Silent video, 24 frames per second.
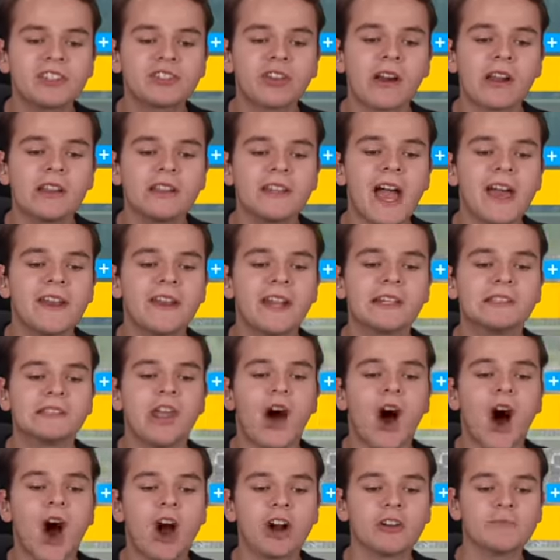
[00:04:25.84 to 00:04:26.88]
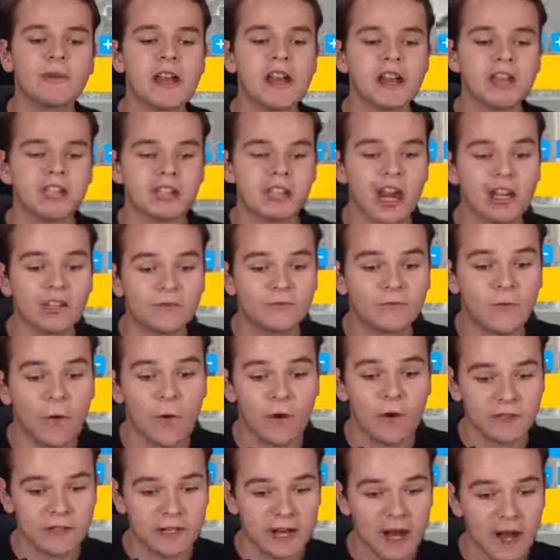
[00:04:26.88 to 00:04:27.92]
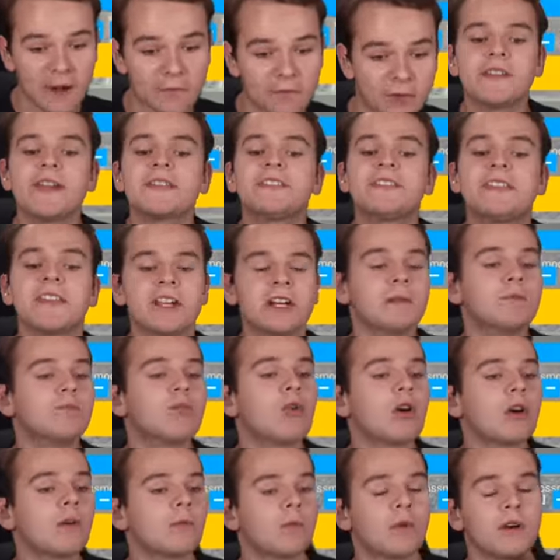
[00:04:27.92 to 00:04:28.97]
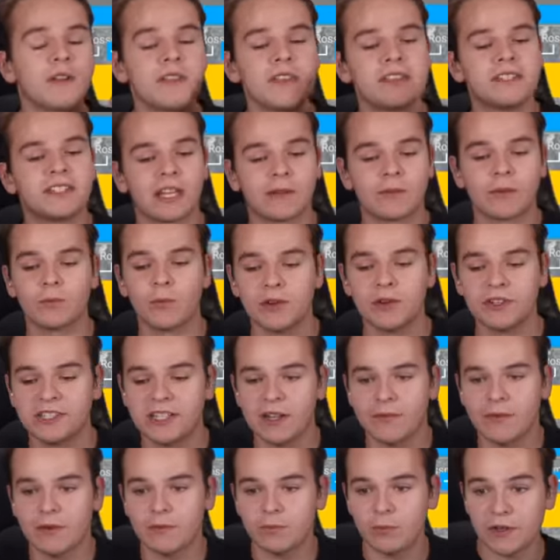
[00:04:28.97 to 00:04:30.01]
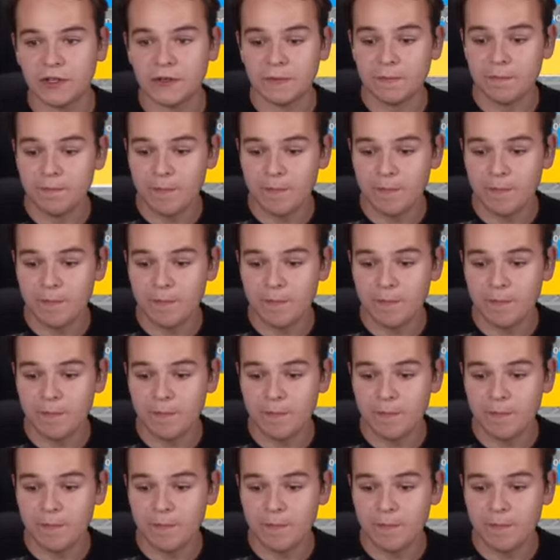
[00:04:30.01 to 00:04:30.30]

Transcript: let's try to land at Long Beach, California. You know, that's the airport where the 717 was